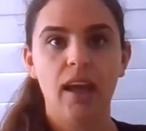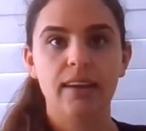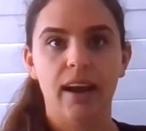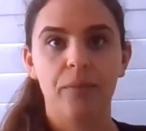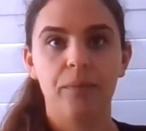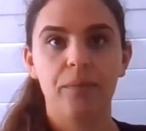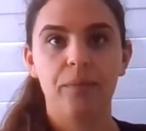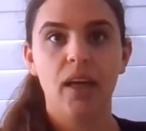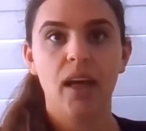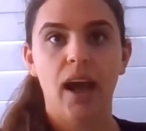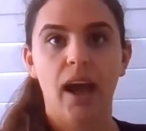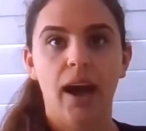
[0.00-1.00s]
Now,
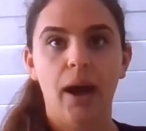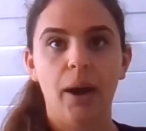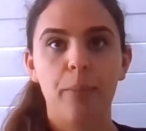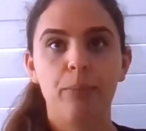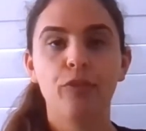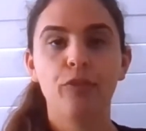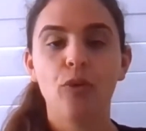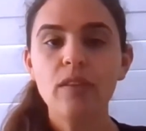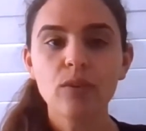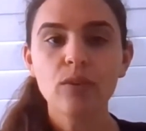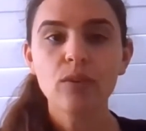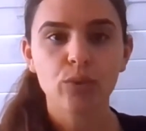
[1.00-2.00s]
before even